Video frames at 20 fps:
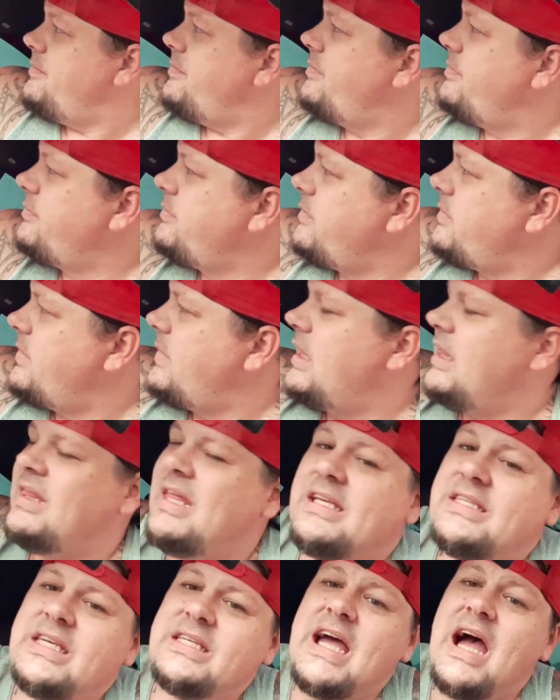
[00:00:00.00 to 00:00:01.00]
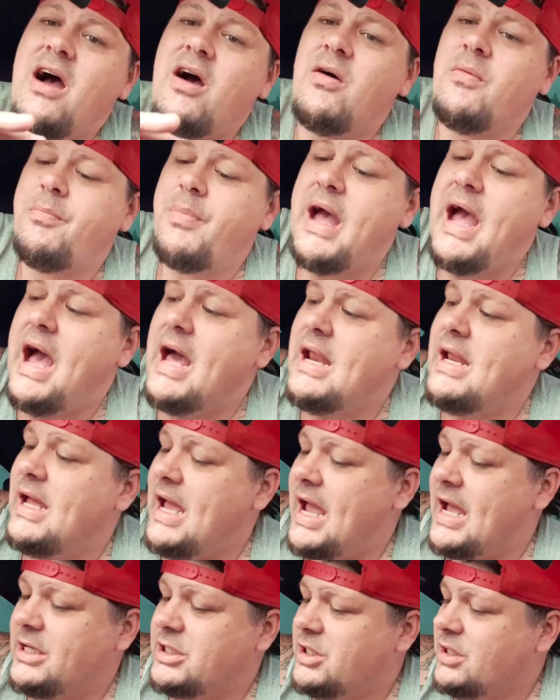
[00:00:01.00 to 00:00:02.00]
This is how bad
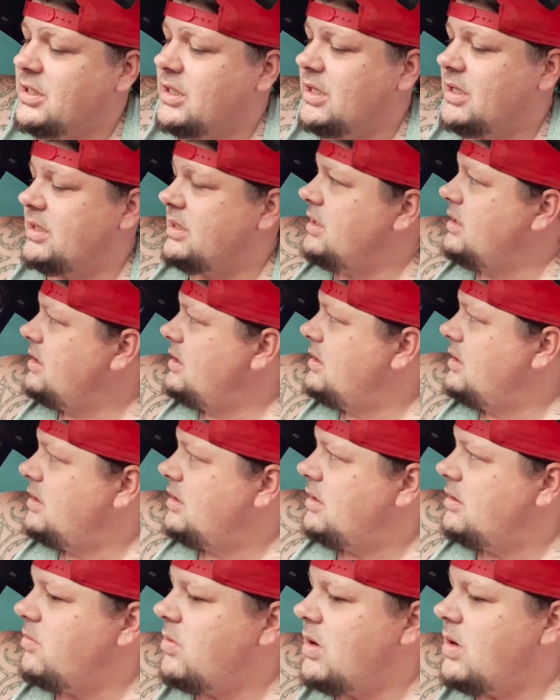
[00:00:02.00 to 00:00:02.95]
Angela... What, babe?